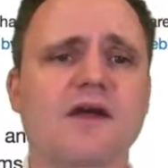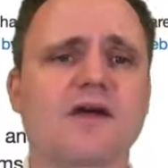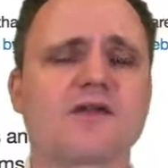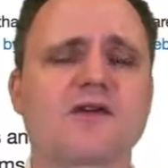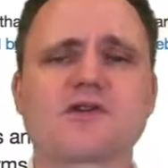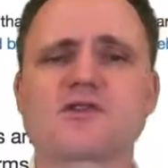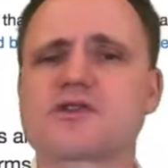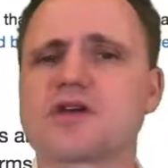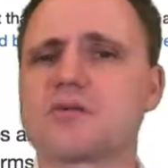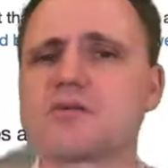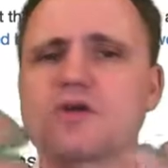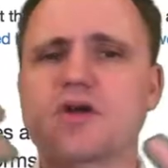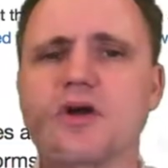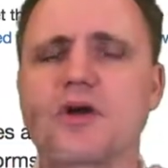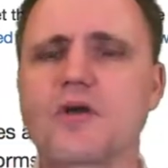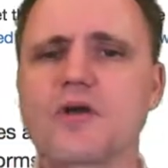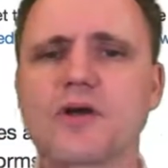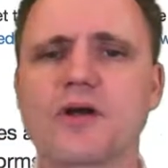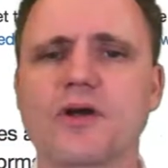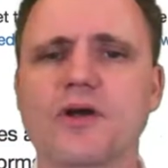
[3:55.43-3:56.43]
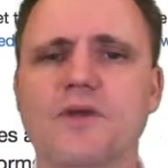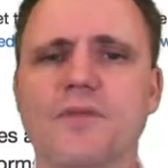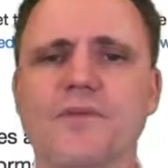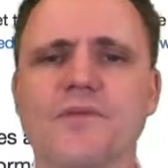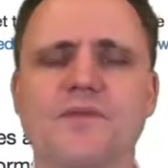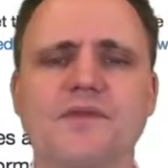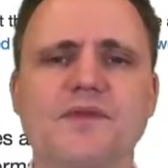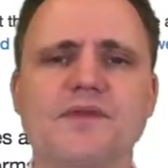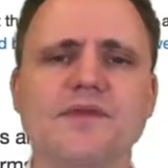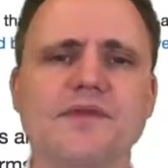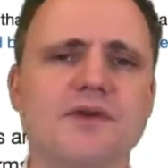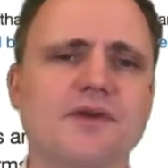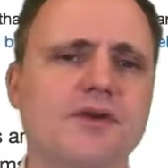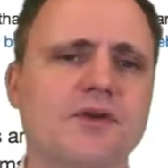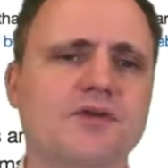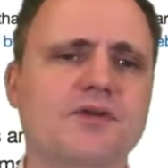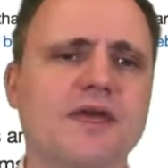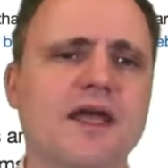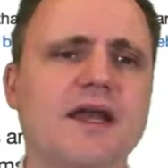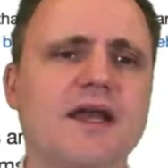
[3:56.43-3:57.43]
There's some
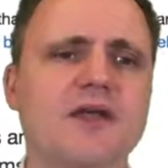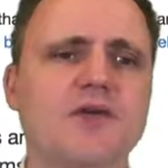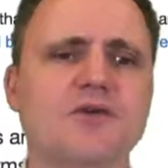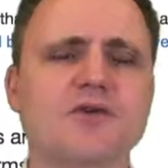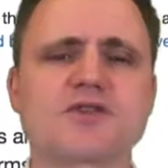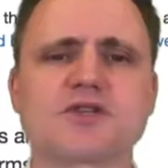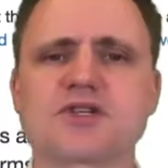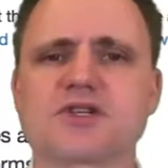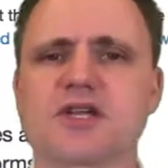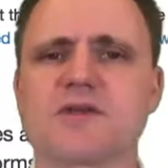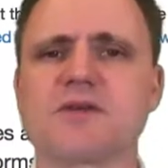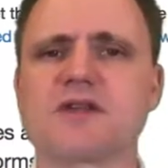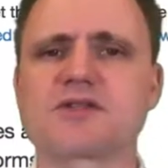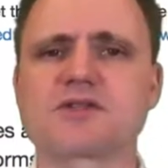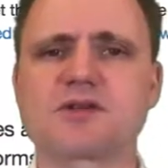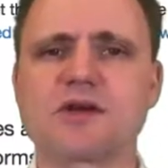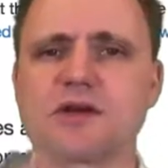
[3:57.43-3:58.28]
daily usage limits.